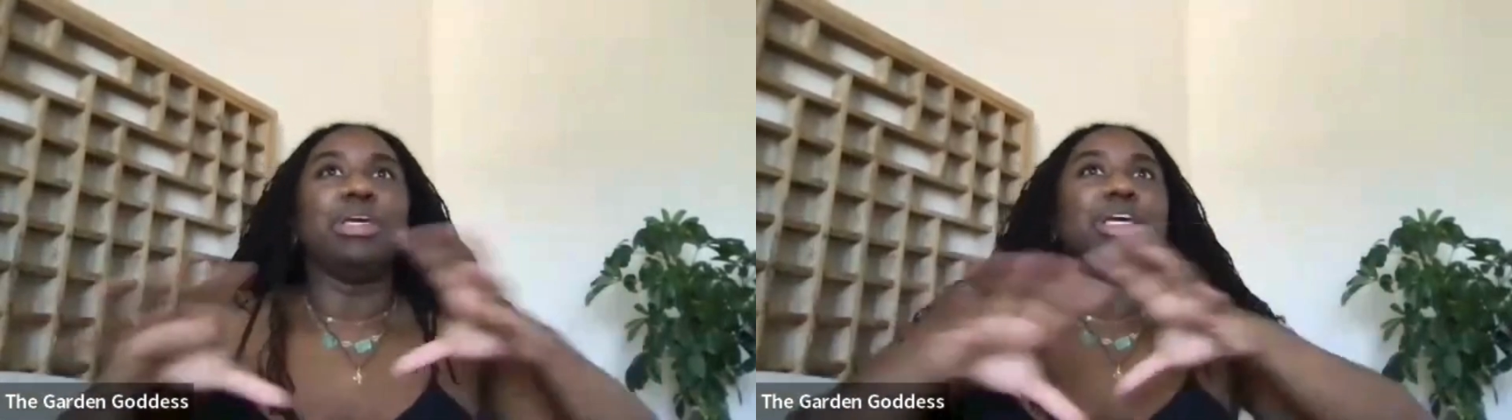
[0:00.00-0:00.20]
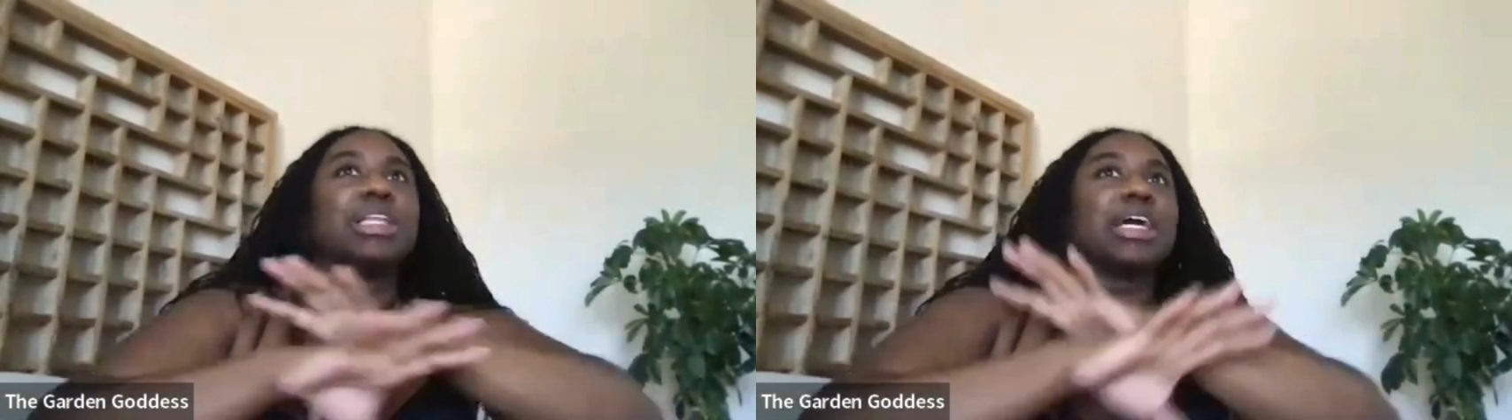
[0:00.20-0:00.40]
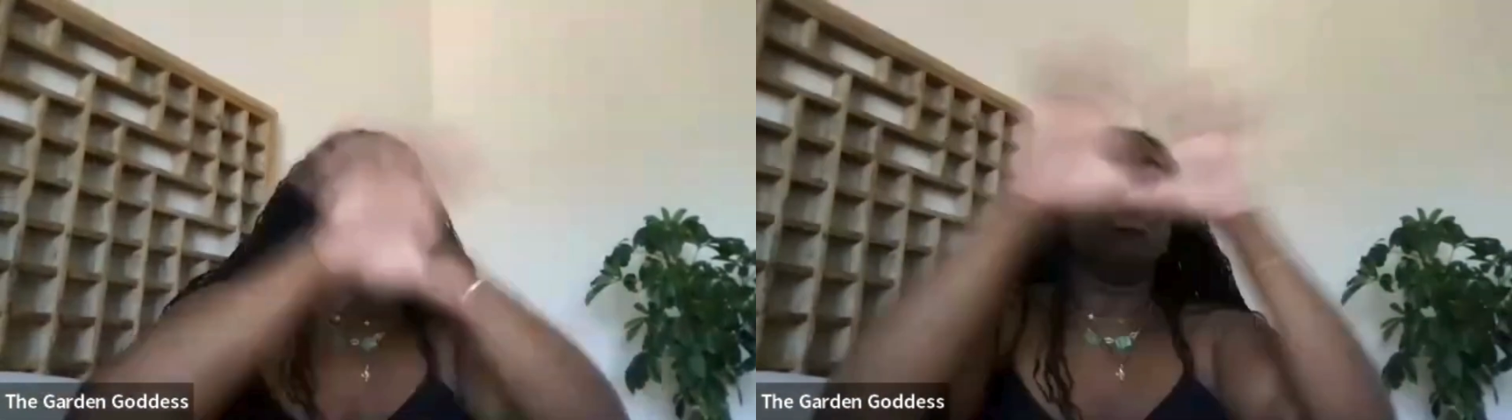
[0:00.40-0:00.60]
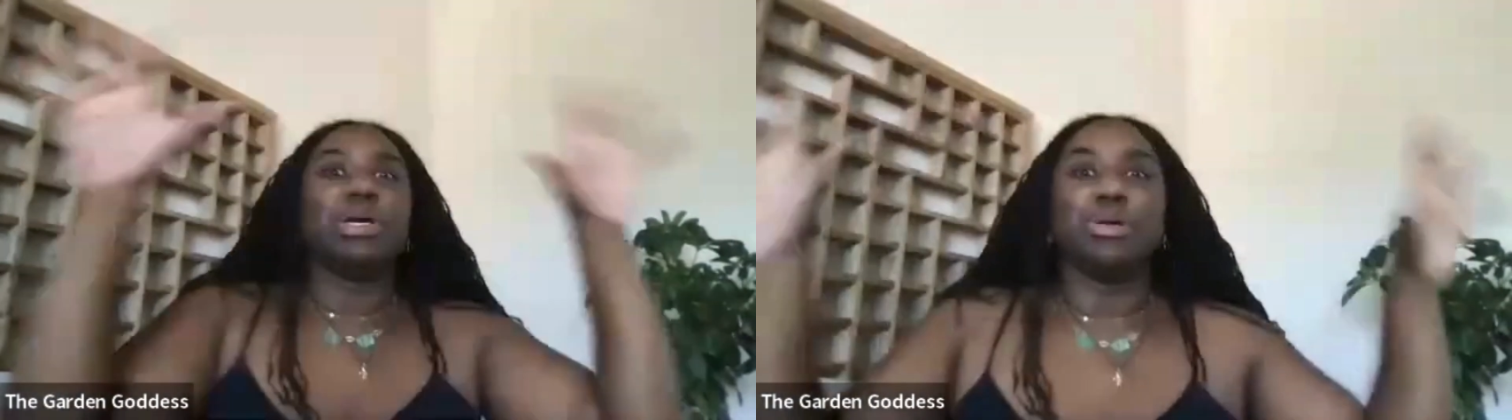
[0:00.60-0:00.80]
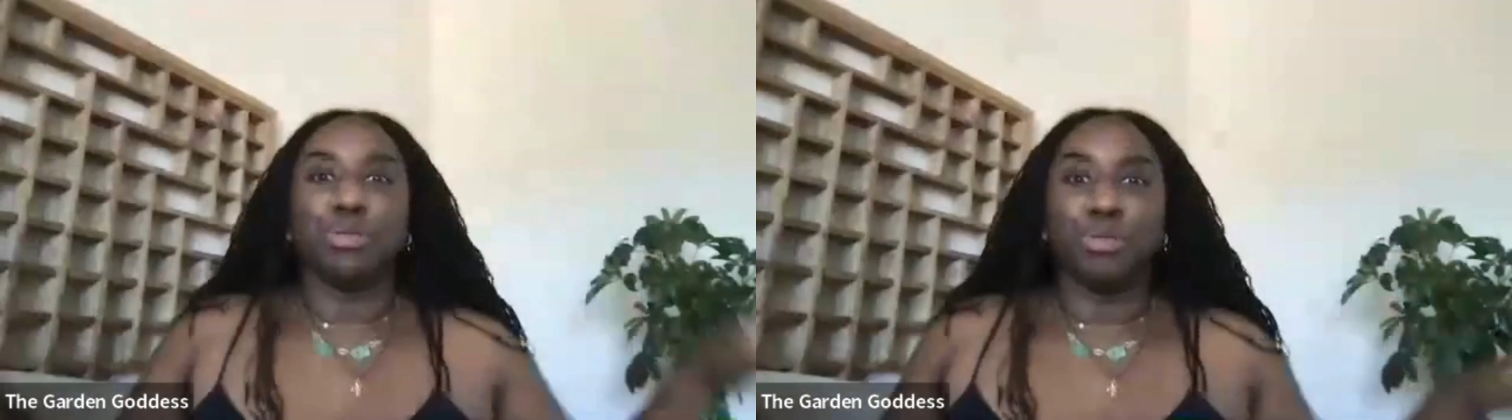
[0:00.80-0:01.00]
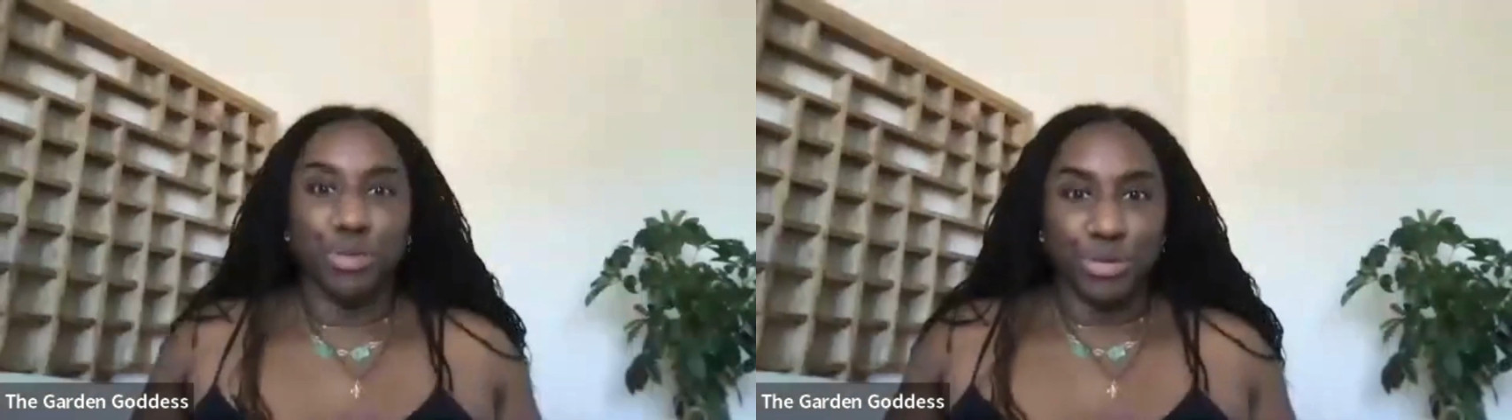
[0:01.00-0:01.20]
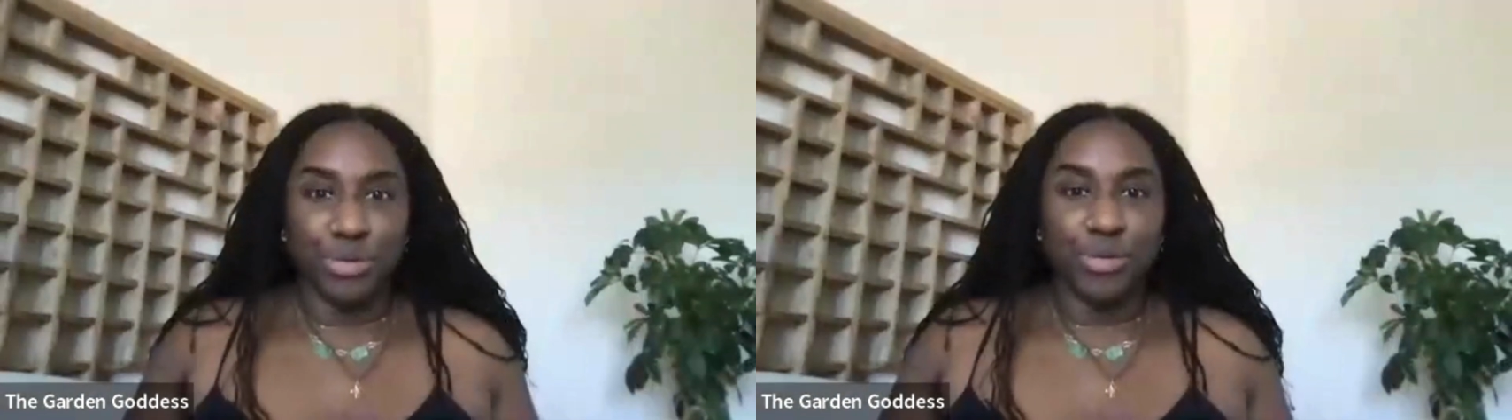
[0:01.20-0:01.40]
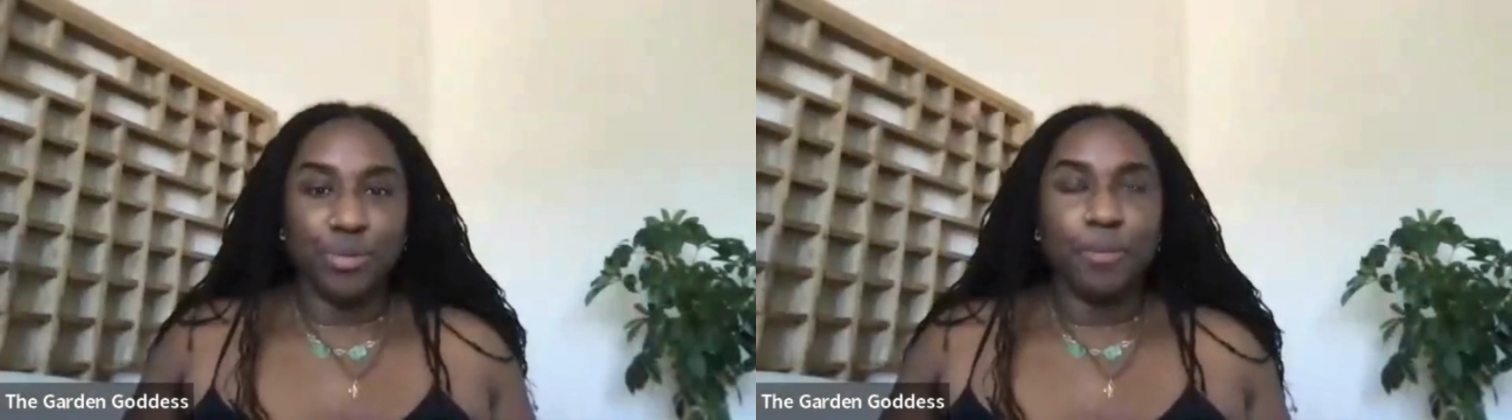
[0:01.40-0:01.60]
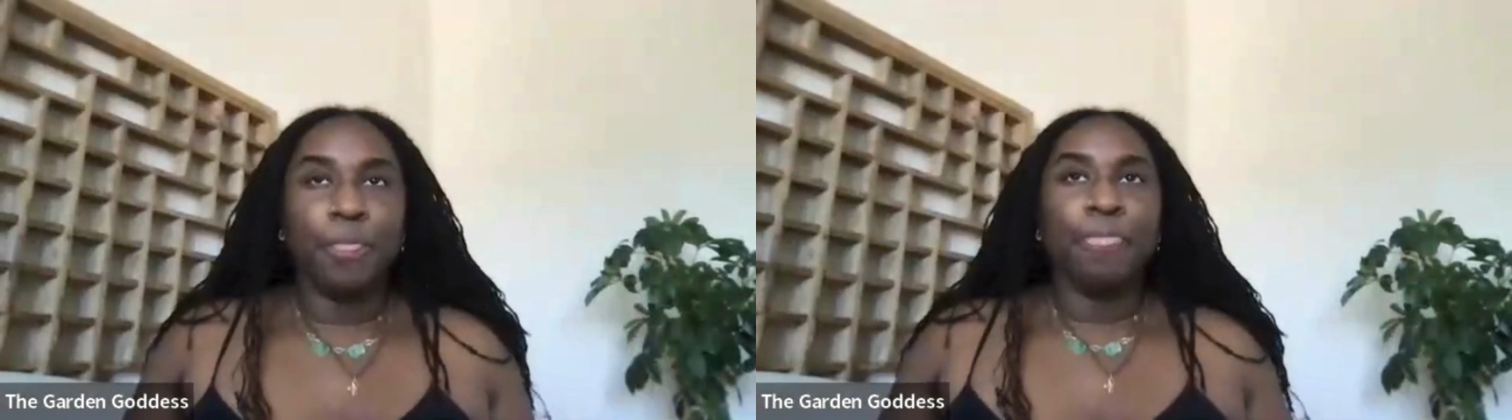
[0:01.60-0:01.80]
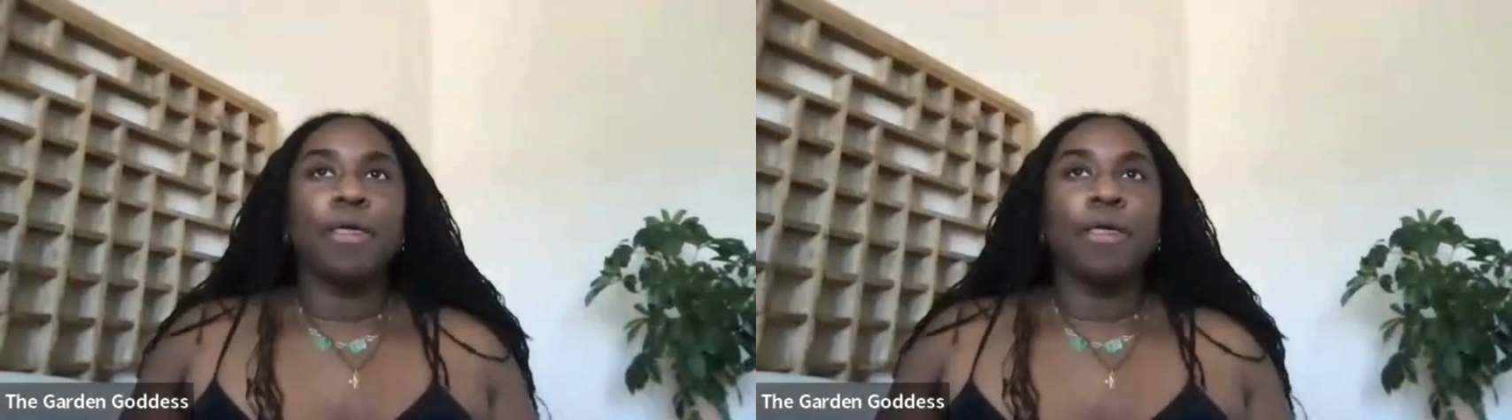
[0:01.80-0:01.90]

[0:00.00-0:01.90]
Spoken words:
a big room,